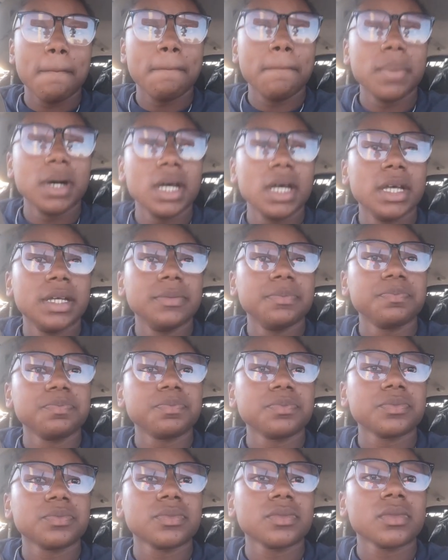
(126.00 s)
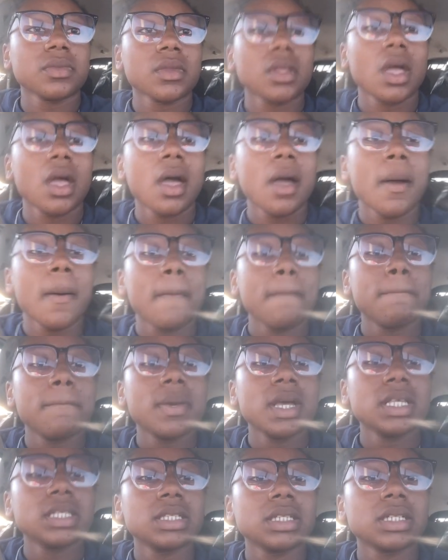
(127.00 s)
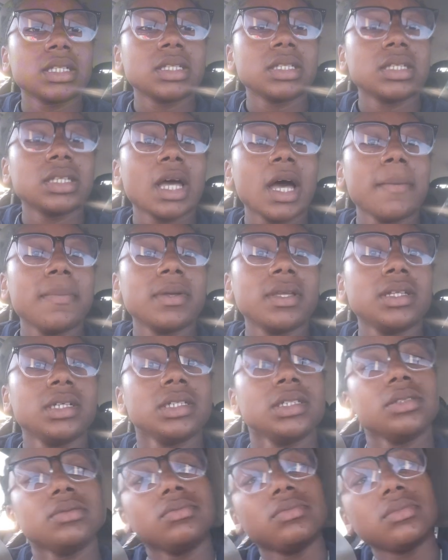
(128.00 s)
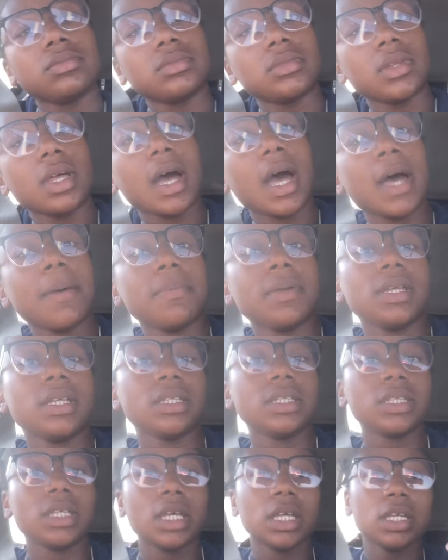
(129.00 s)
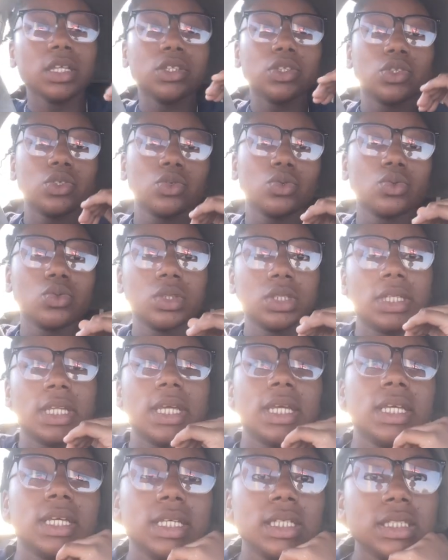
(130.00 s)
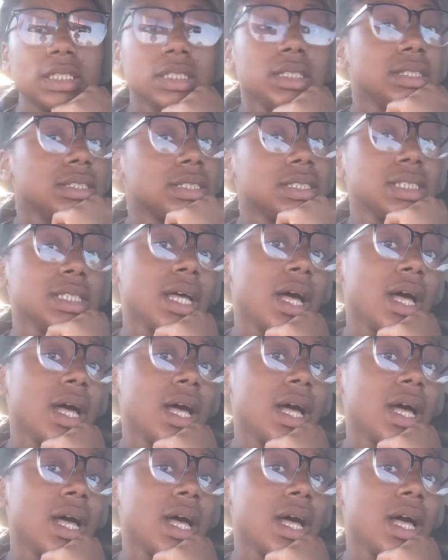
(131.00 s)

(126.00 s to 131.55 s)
But basically, I've been I've been getting through the days.